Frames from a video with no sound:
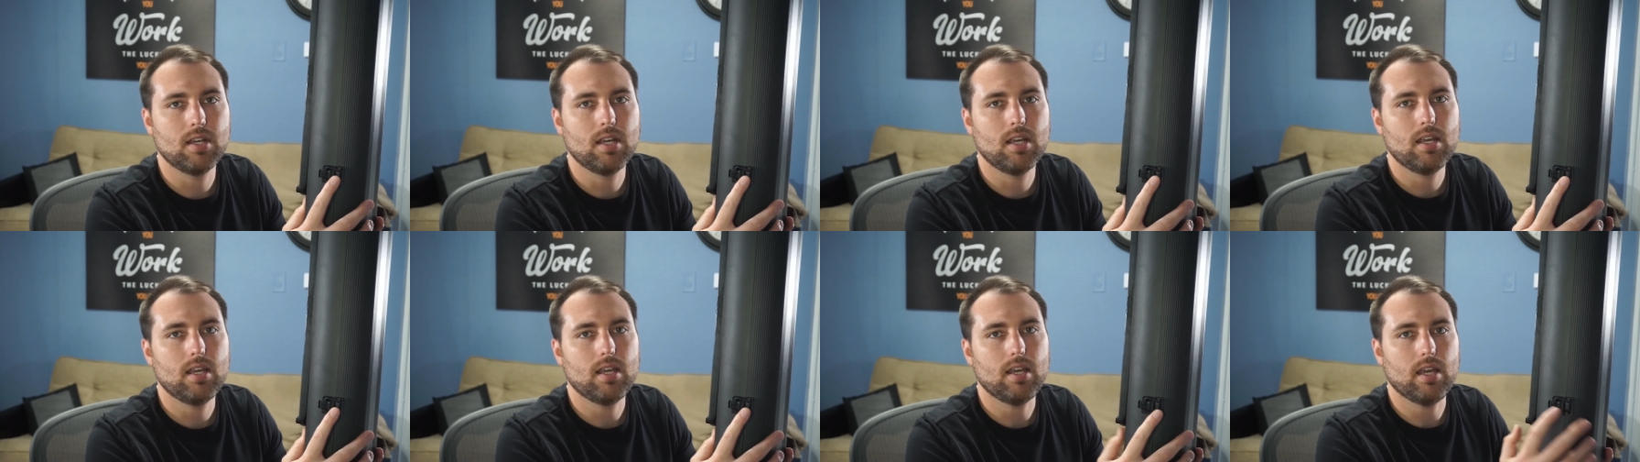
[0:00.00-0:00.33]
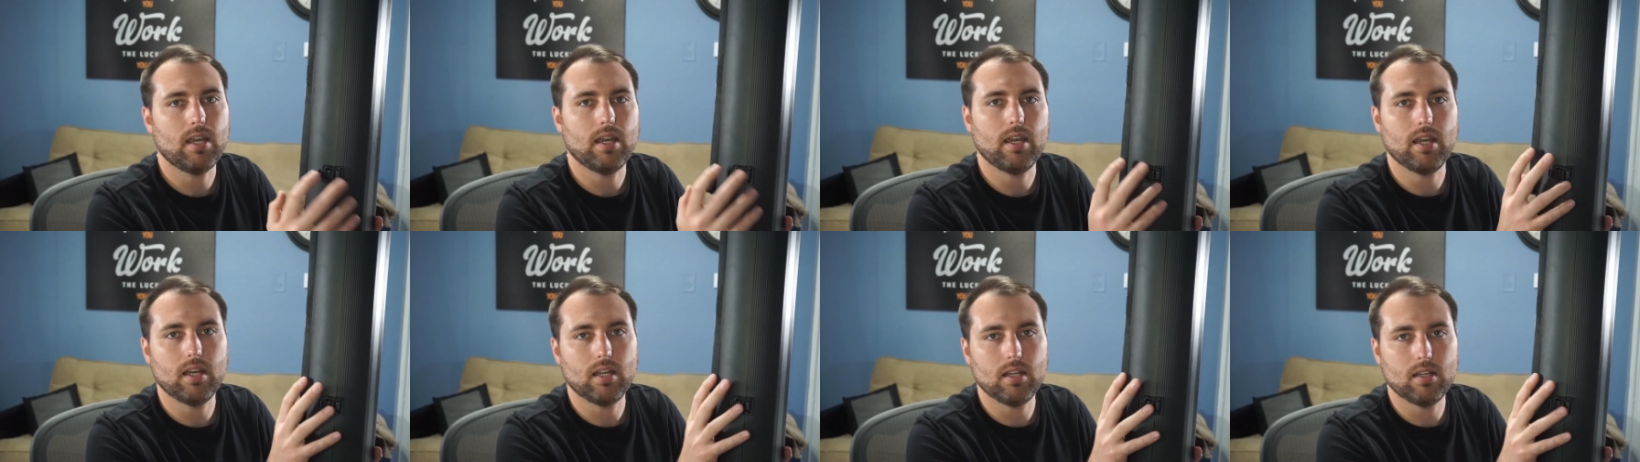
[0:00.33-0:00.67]

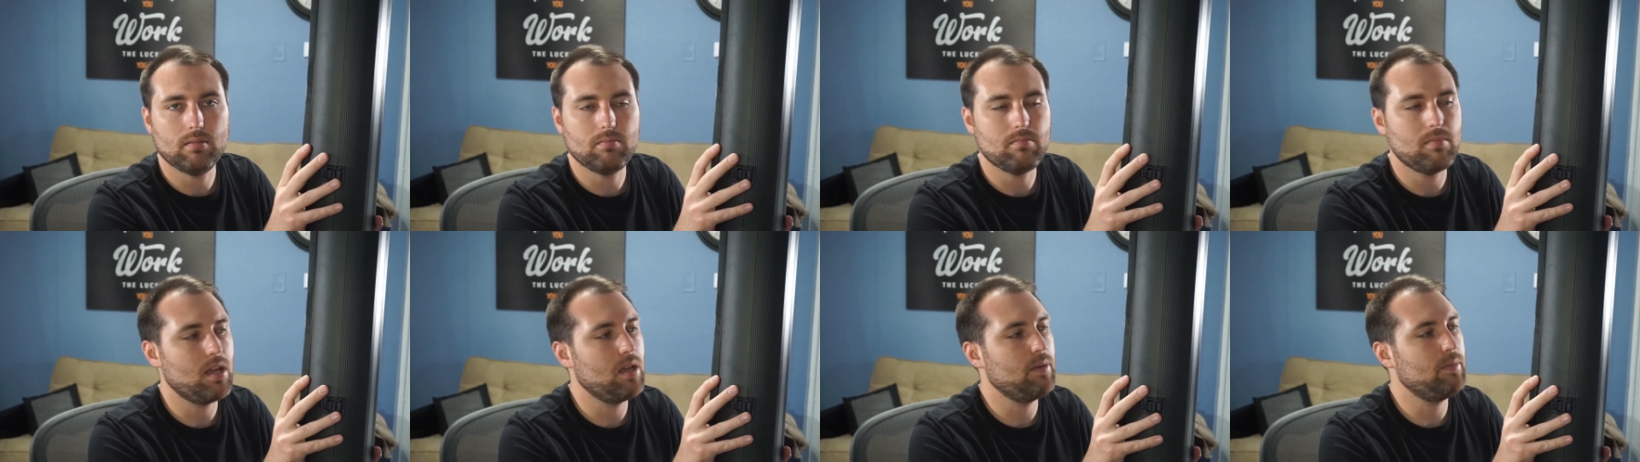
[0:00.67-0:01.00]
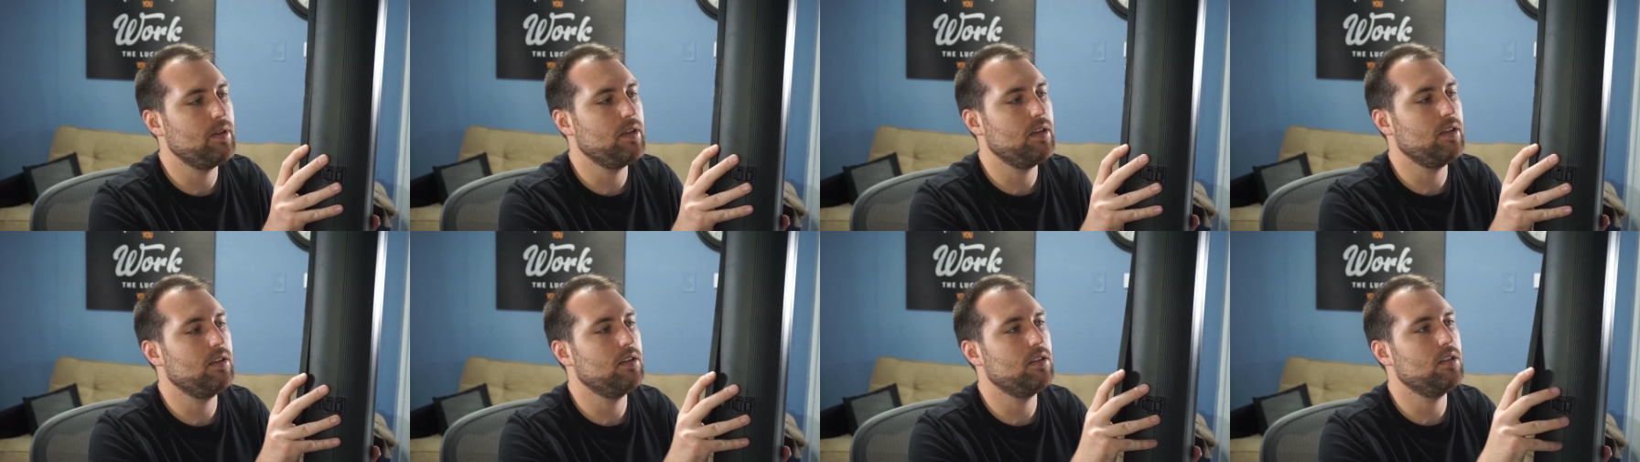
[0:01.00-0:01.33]
and maybe
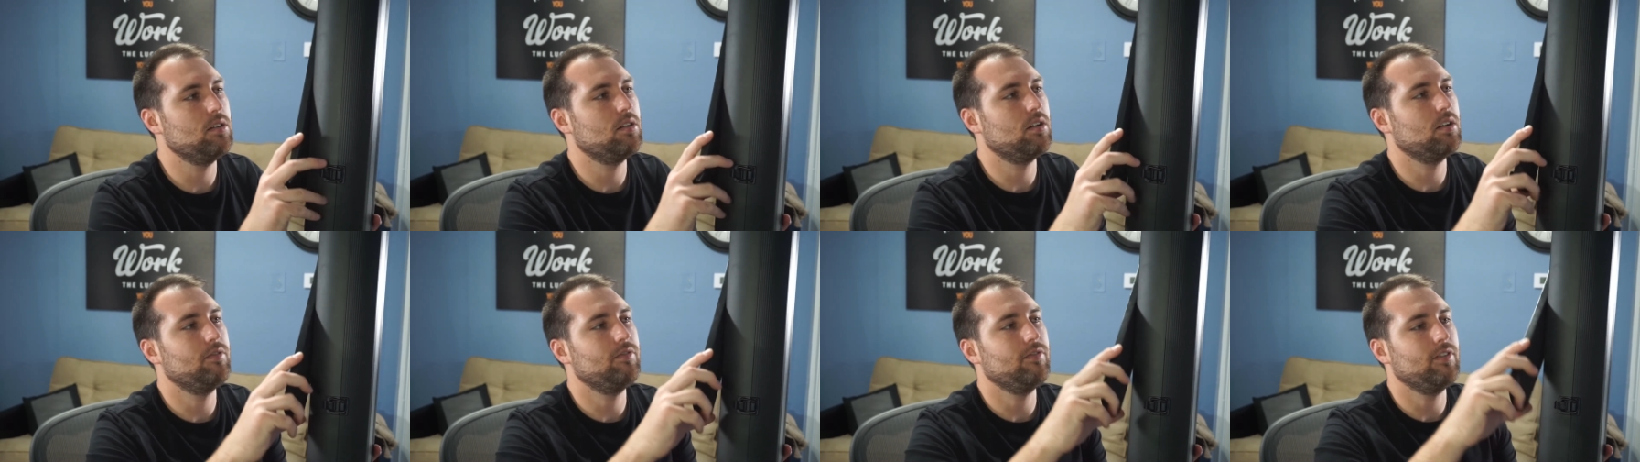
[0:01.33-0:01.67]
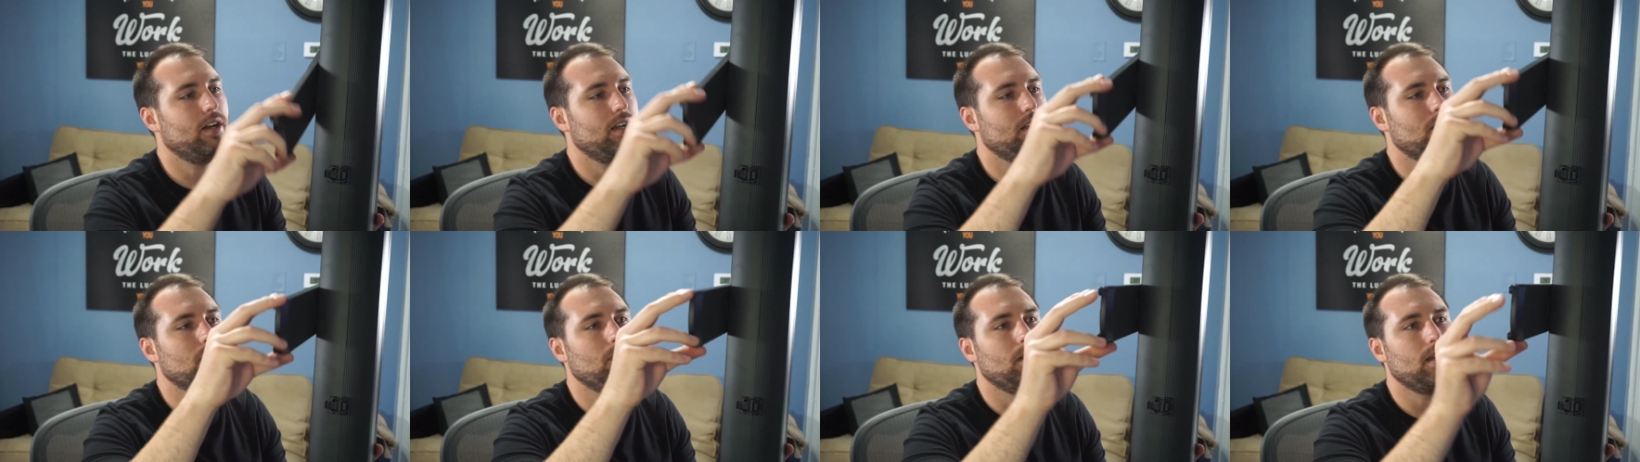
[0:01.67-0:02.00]
you could find
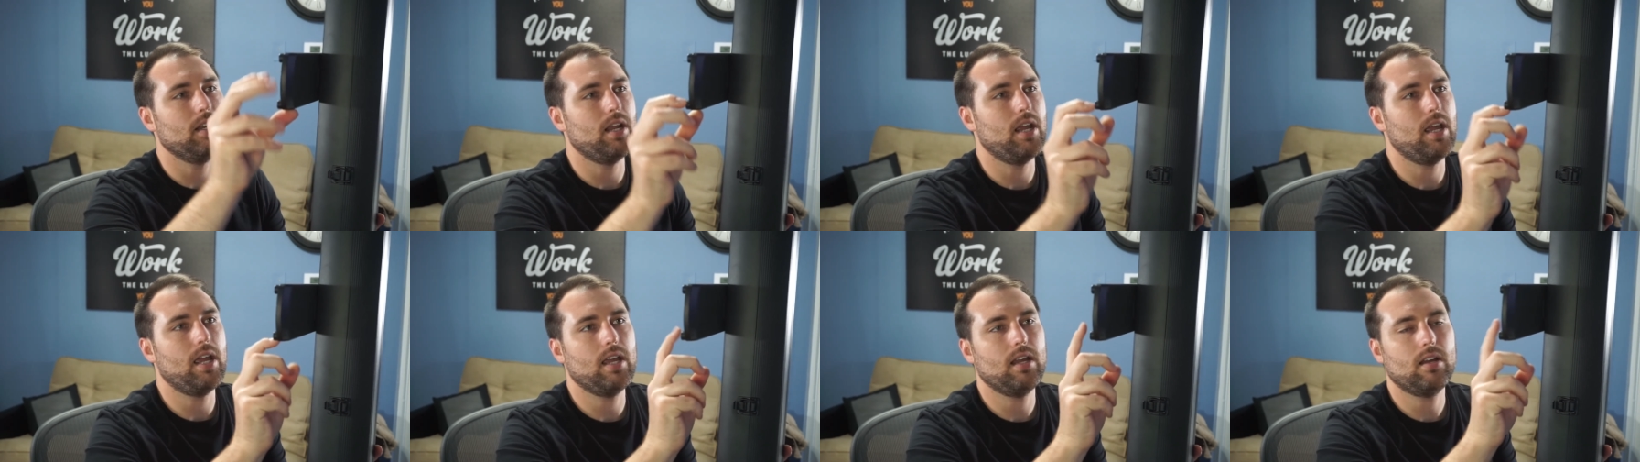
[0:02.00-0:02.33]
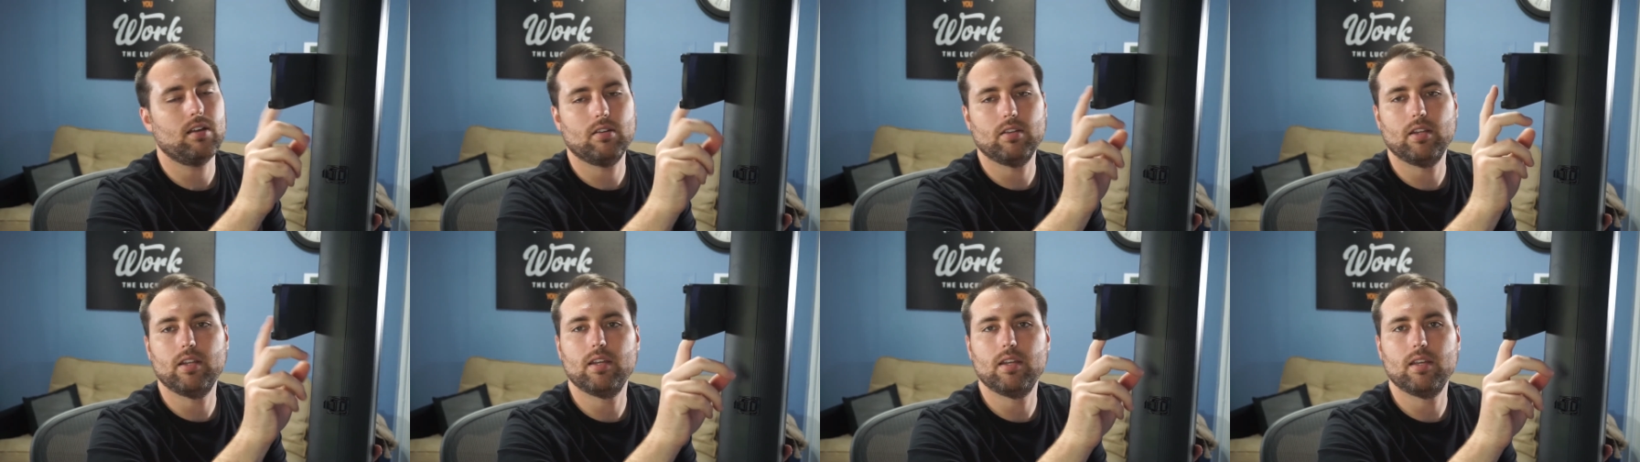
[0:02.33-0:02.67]
a way to anchor
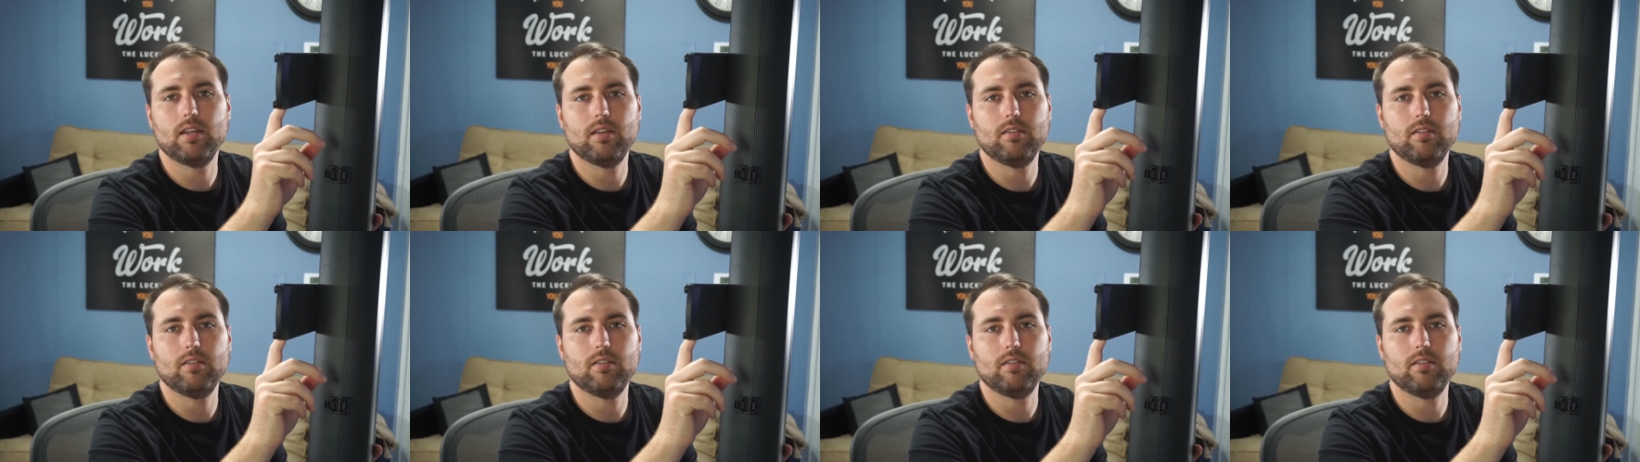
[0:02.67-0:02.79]
the